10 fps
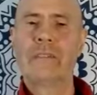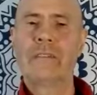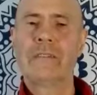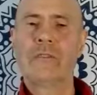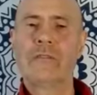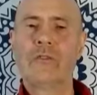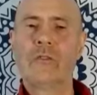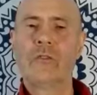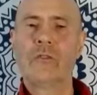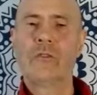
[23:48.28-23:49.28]
As the
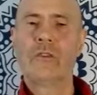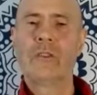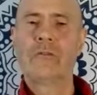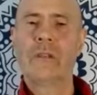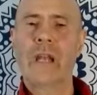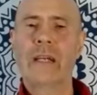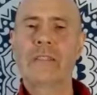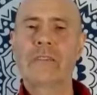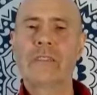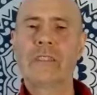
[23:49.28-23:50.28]
jaw is
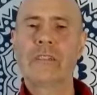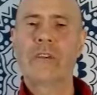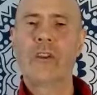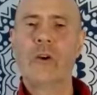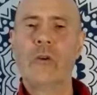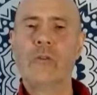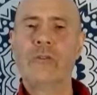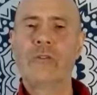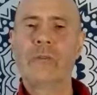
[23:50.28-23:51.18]
relaxing closed,